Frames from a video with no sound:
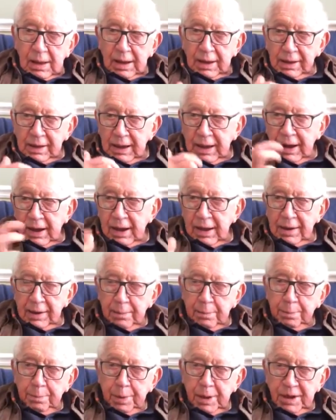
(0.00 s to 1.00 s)
I got
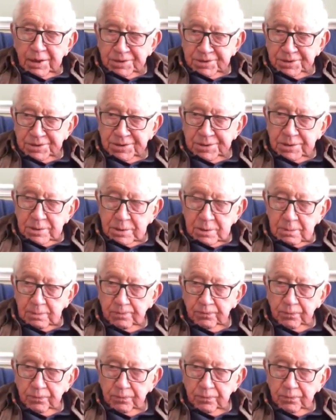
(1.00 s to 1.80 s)
on a bus